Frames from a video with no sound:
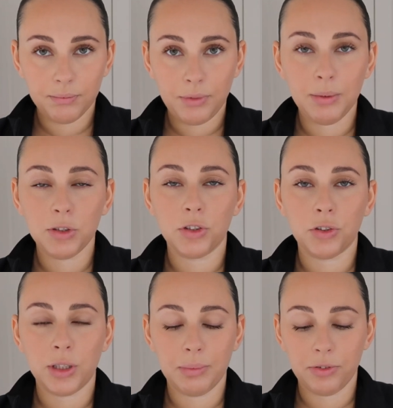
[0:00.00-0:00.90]
Probably should have
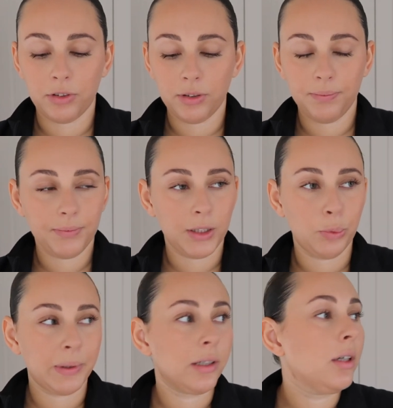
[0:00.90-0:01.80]
shook it before I
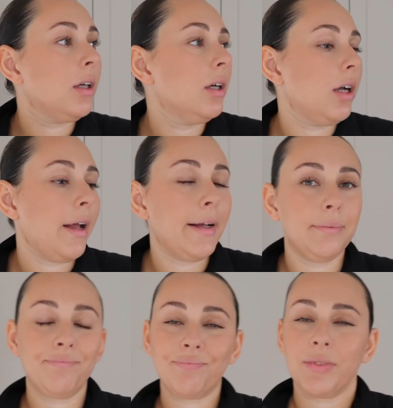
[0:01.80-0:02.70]
opened it.
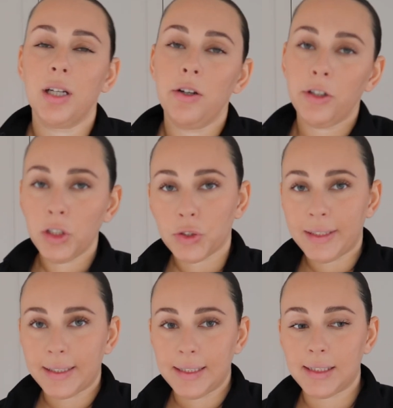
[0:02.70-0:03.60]
Um, I'm gonna
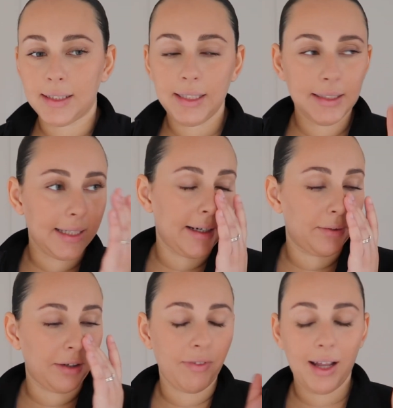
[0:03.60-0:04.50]
drink this, sit
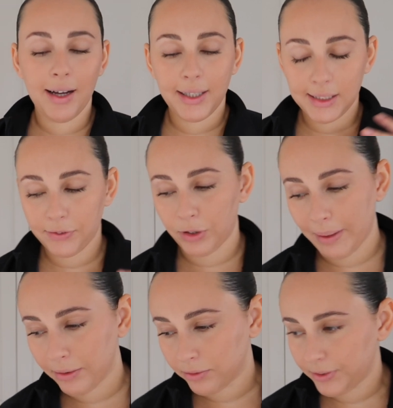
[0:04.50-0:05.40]
down and relax for
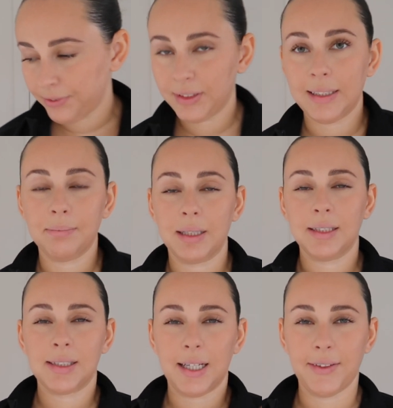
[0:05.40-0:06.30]
about 15
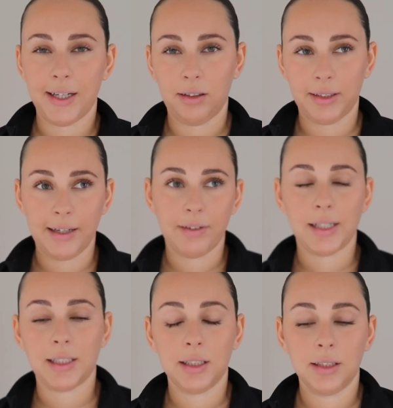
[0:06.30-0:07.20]
minutes and then I'll get
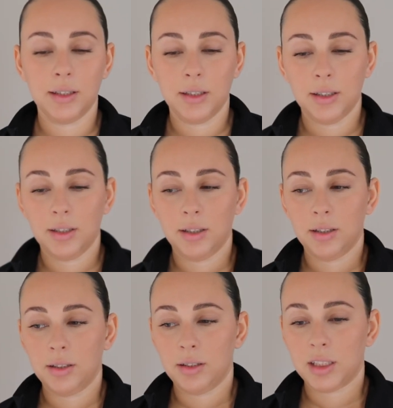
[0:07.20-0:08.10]
ready
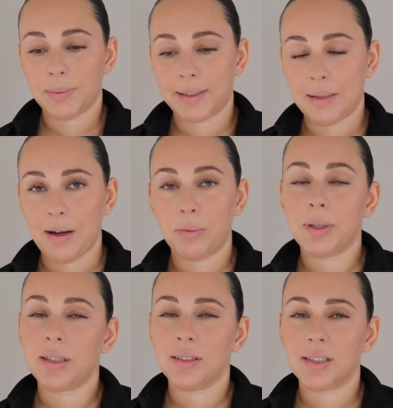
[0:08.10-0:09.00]
to bring them out
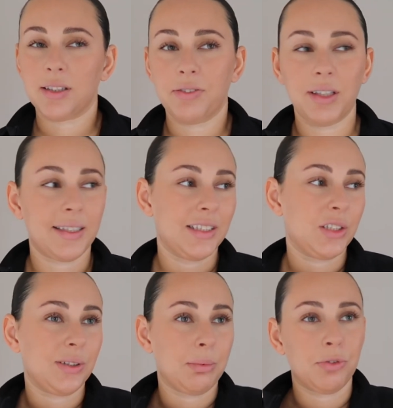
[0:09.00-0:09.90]
because I feel like I need to
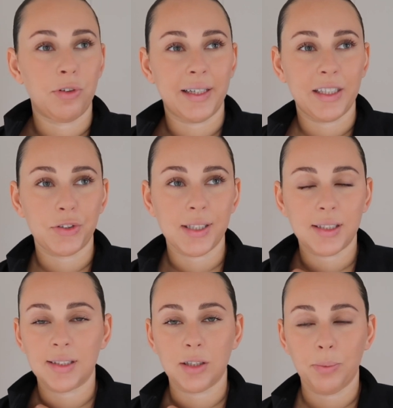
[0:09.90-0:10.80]
do that before I get
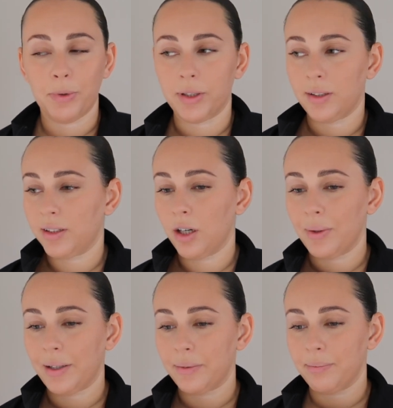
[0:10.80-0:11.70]
dressed. There's no point like
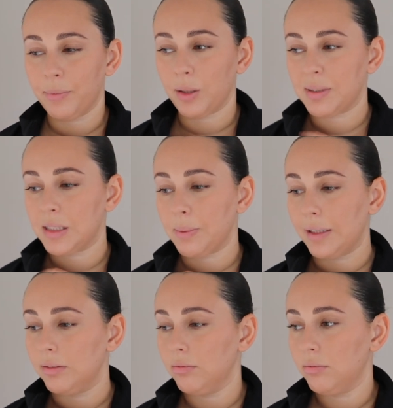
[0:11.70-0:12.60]
going out when I'm
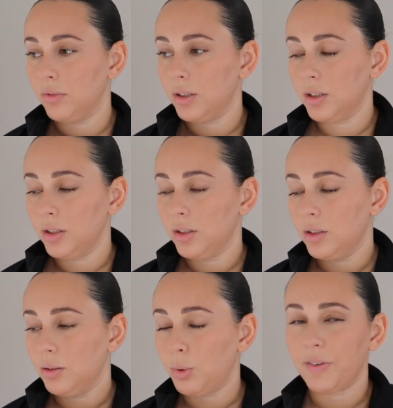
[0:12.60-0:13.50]
sweating.
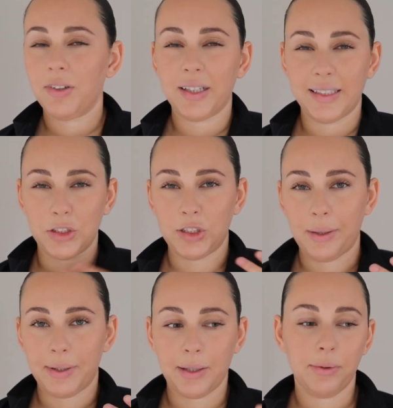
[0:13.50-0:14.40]
But I feel like I need to
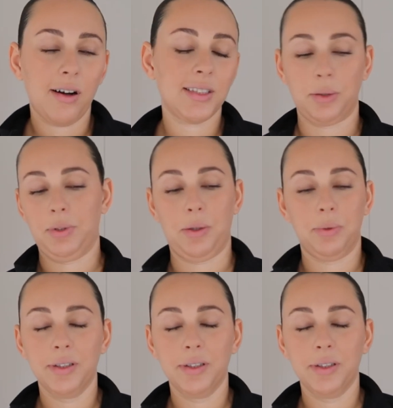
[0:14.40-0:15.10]
shower now. I don't know.